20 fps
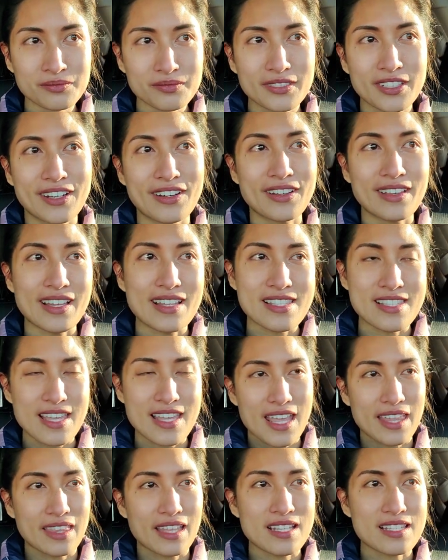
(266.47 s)
That
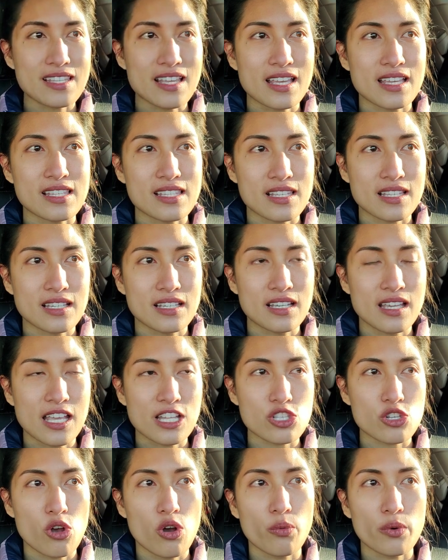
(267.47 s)
saying that says
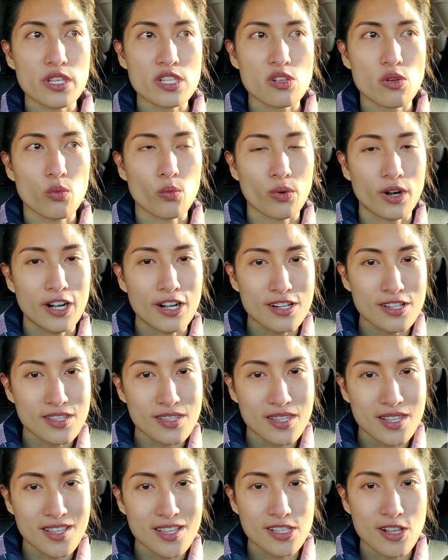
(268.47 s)
it's always
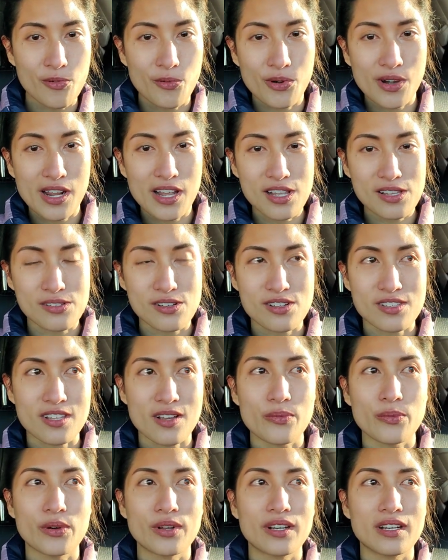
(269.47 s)
worse somewhere else, or
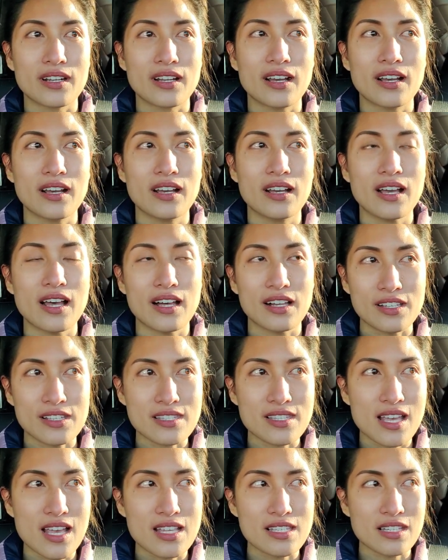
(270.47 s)
someone
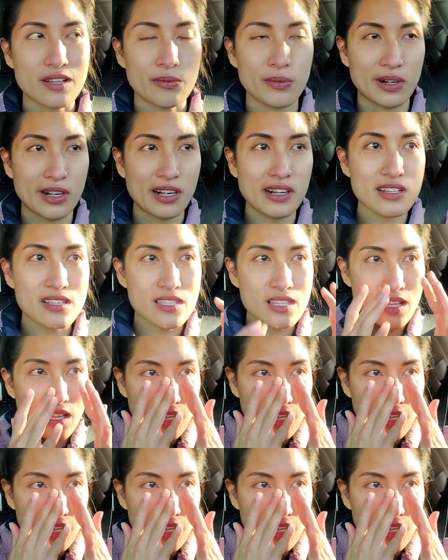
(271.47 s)
else has it worse.